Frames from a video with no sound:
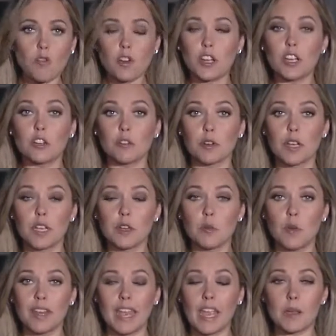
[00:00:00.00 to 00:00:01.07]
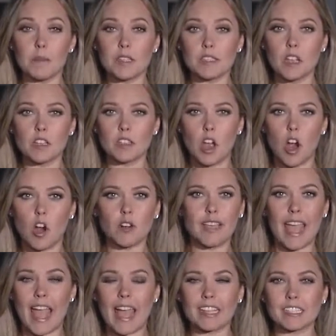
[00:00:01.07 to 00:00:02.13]
over in Greenwood, Amazon's already
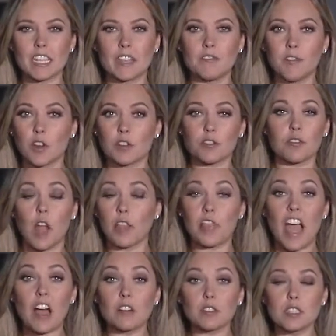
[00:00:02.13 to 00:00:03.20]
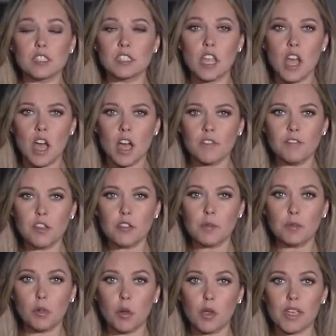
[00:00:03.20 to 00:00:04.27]
asking for thousands of new
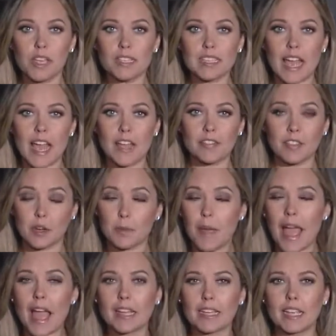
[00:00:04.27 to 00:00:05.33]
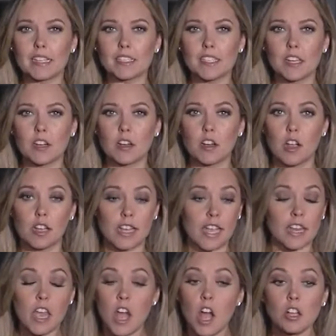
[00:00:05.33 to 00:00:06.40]
employees at their packing center.
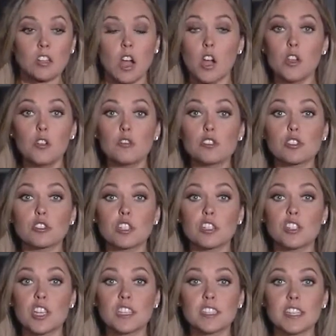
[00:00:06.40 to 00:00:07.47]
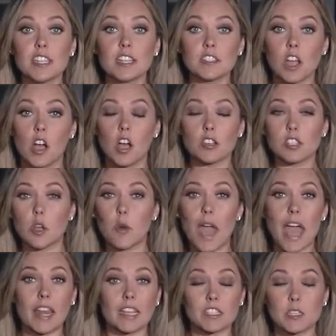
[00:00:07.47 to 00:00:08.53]
Again, uh, Hoosier Logistics also
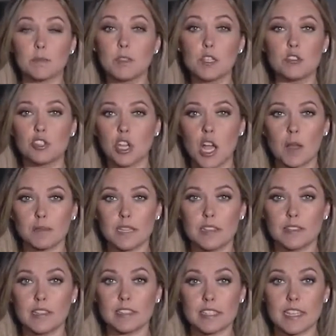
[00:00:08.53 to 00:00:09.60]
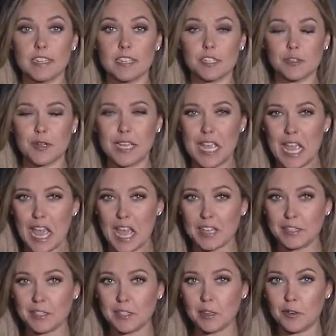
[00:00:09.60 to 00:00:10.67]
adding some new jobs in this industry. And
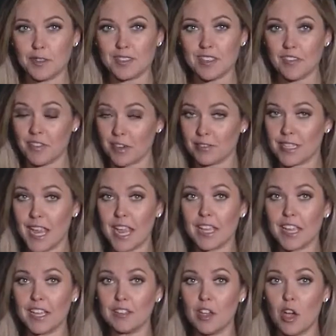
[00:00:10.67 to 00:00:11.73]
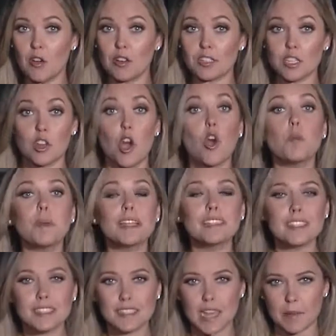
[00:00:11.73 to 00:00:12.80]
students, they're taking notice and hoping
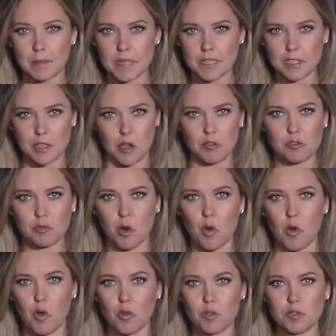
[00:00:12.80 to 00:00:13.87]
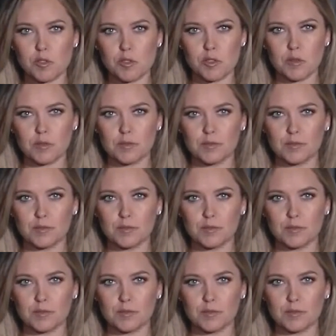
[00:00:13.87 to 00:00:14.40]
to step into those roles.